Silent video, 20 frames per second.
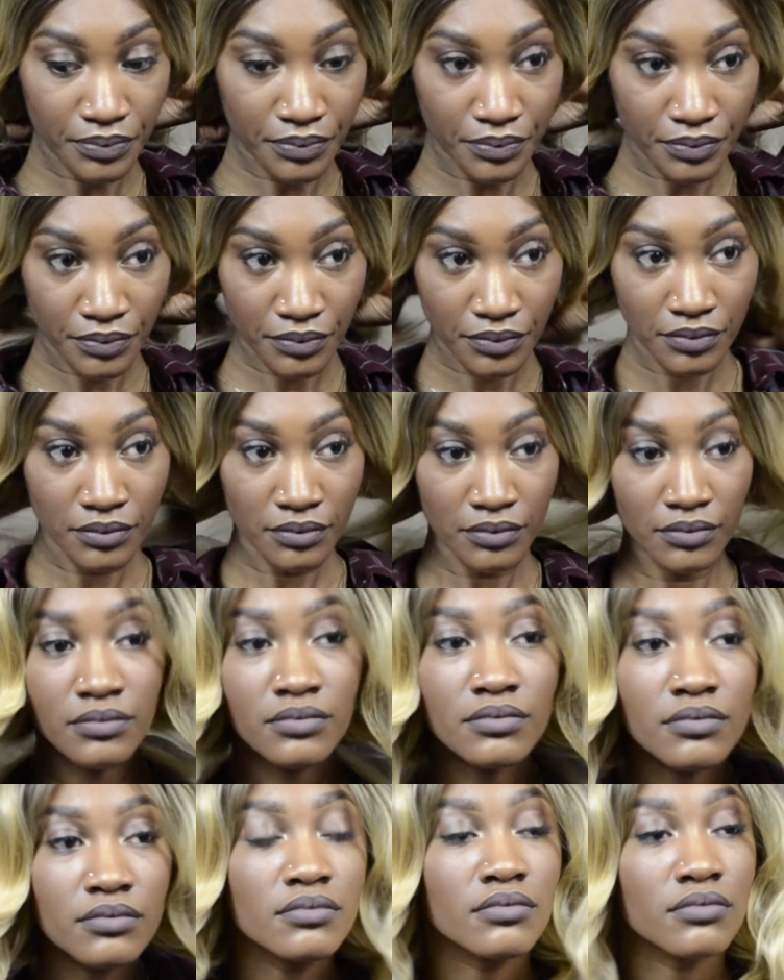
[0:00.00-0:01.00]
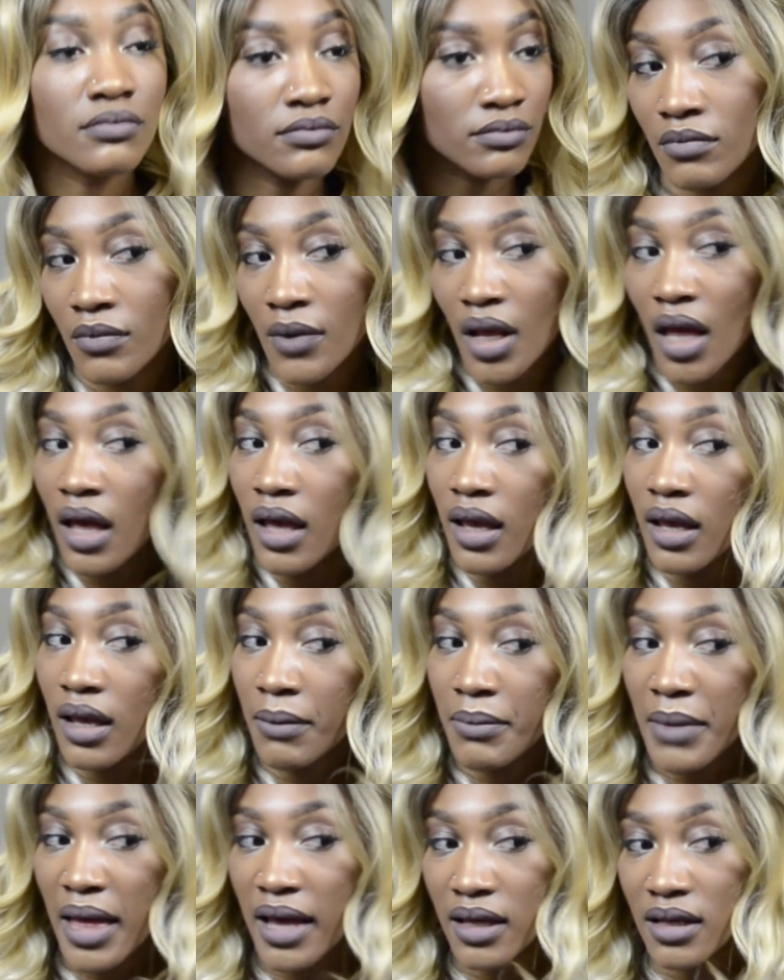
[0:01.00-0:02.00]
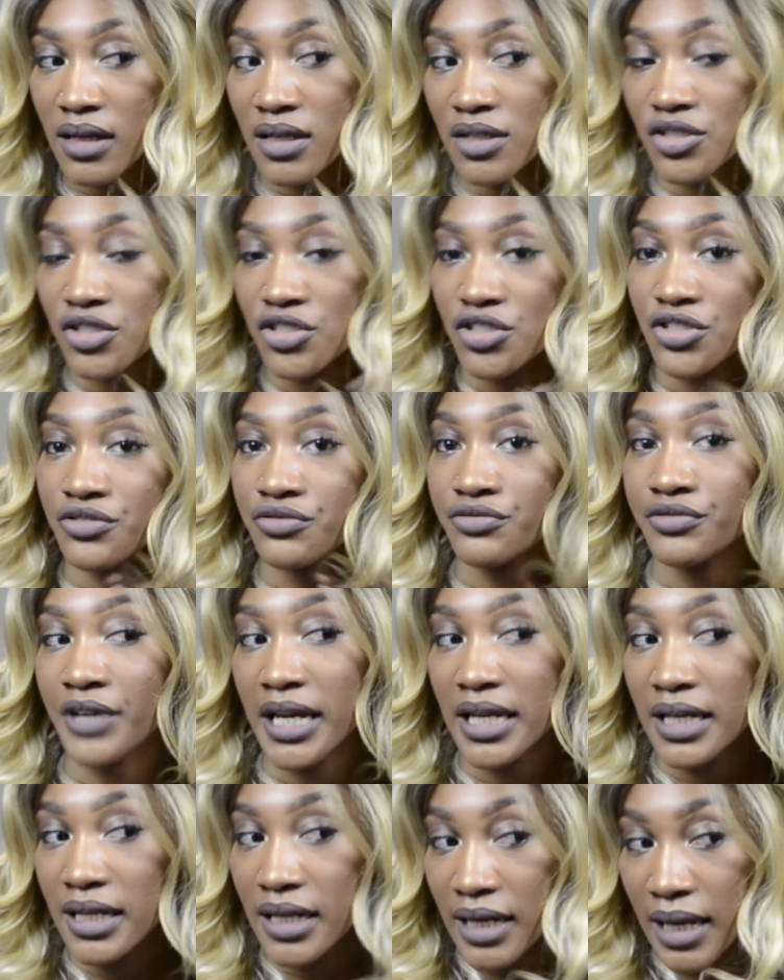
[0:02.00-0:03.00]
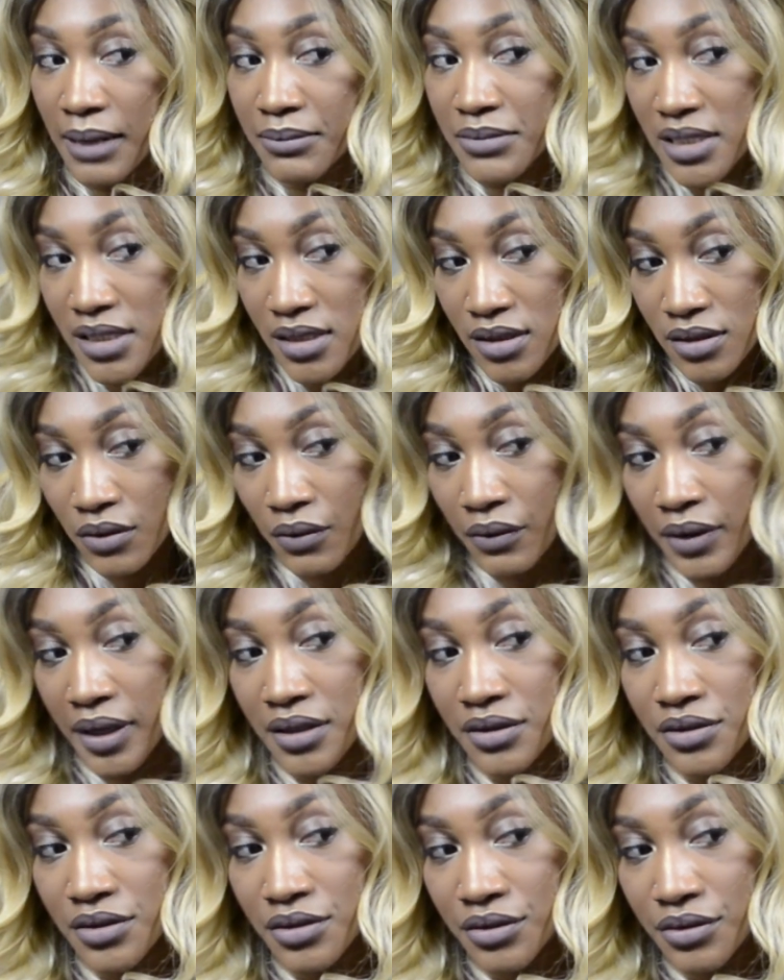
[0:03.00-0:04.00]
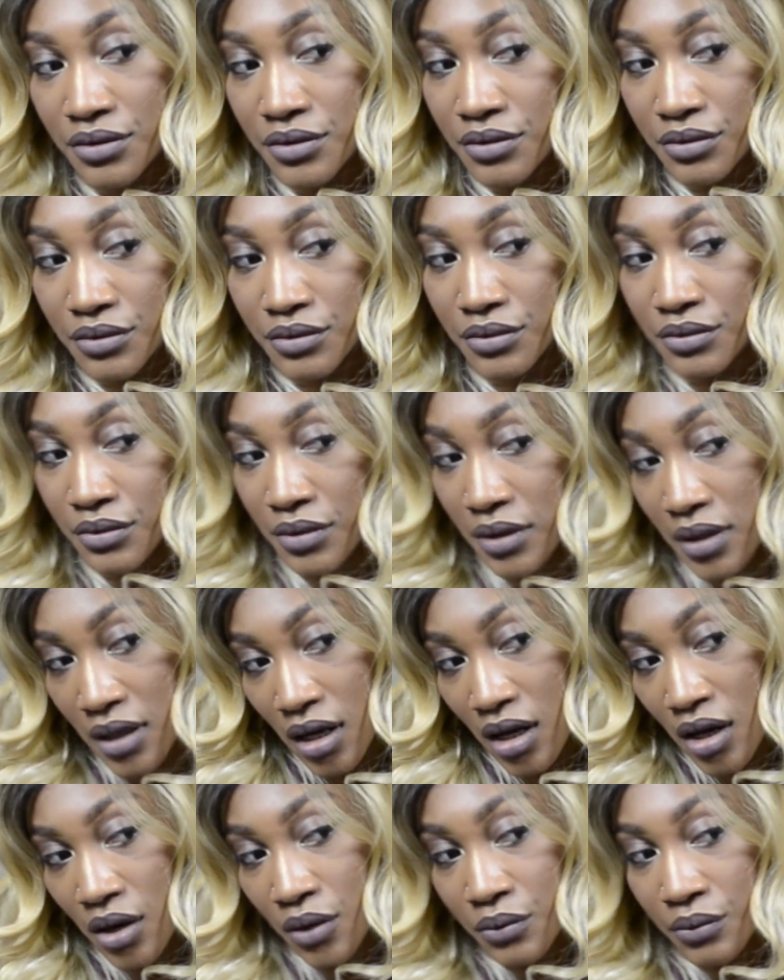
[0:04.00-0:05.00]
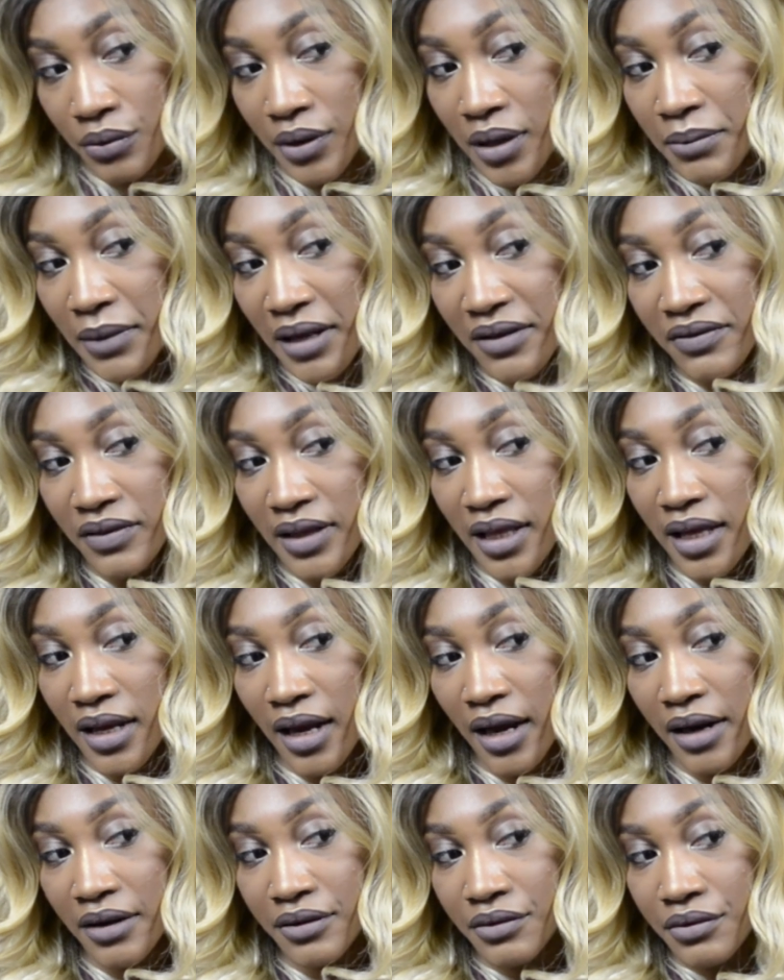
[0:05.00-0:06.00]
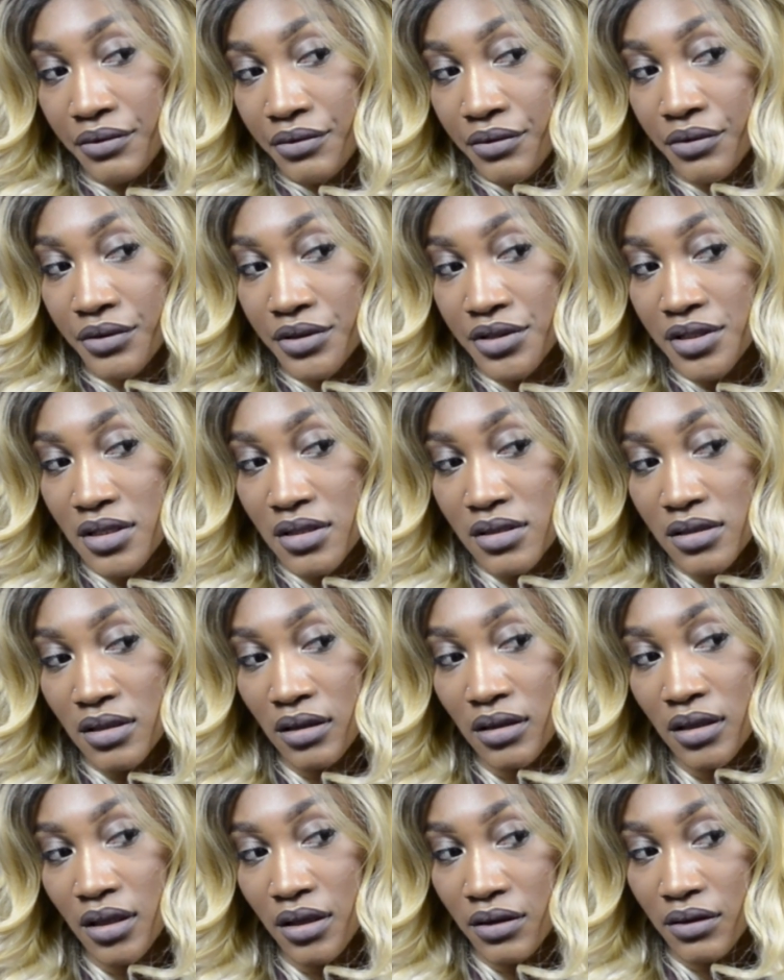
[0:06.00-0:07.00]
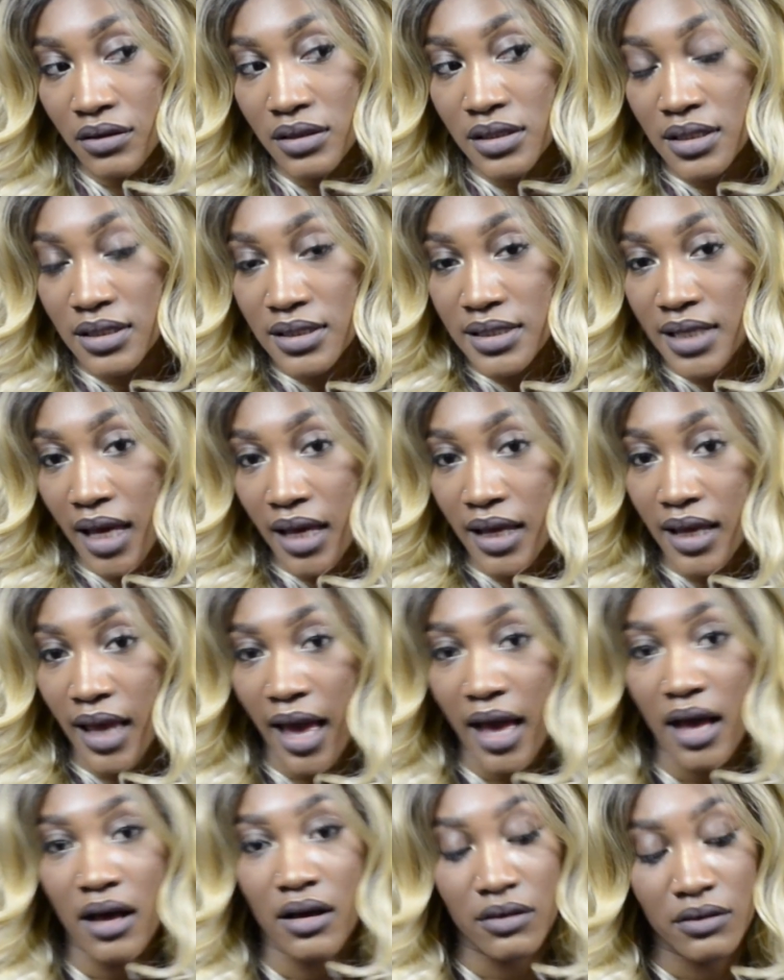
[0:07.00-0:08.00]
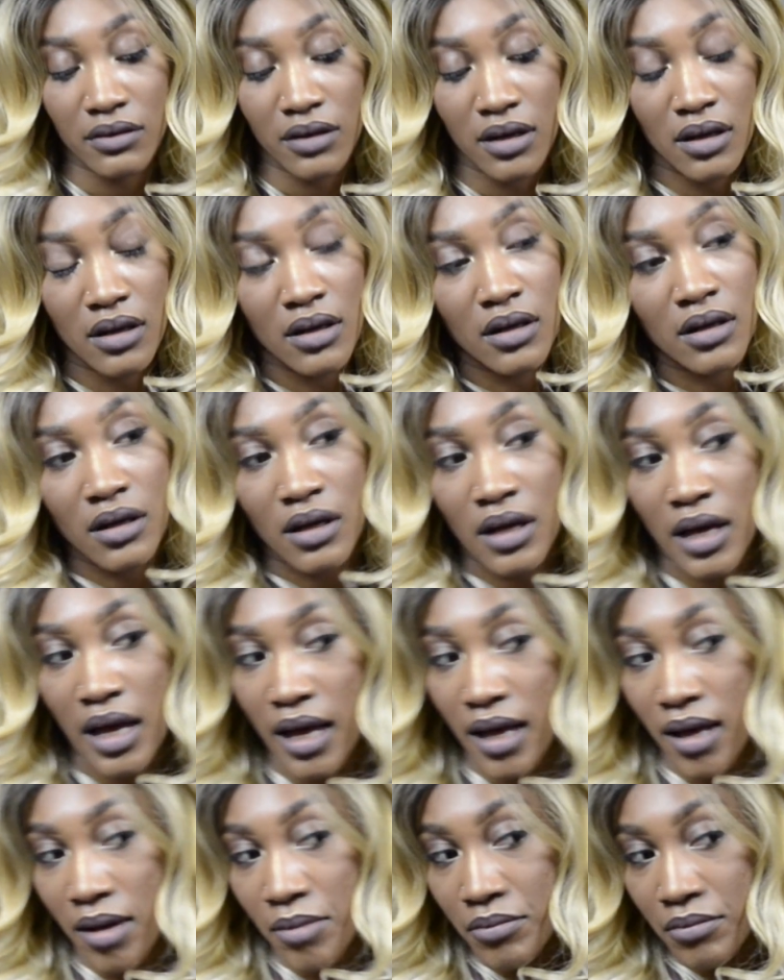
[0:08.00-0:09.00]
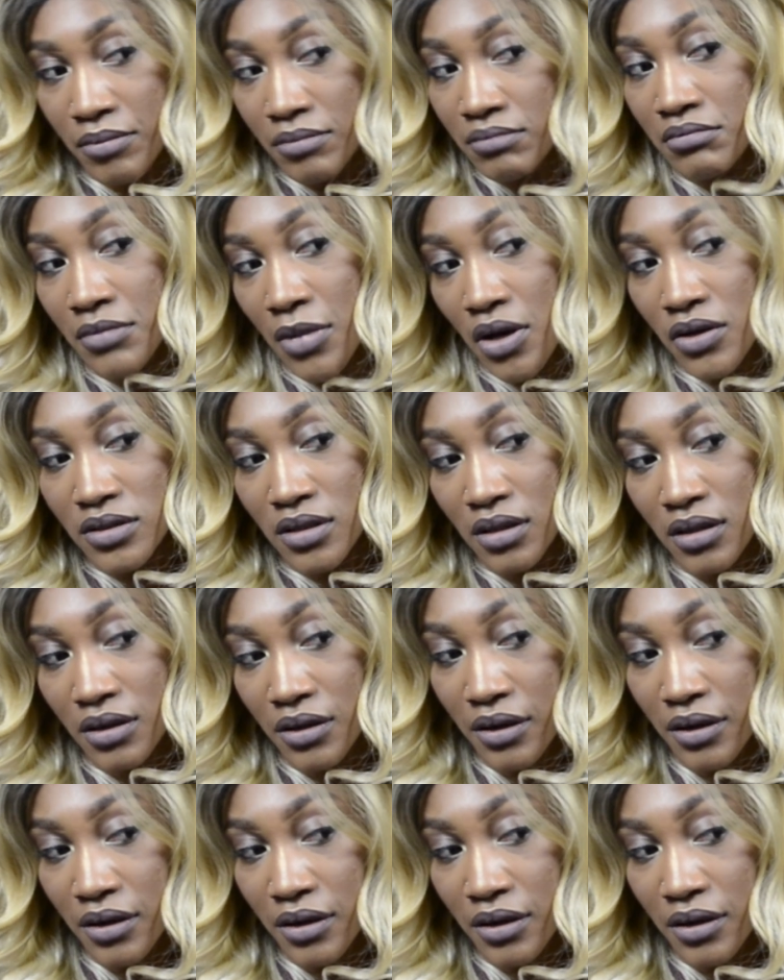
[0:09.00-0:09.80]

a little much for me. And I'm not going to straighten it. I'm just going to run my flat iron through just a little to take out um, most of the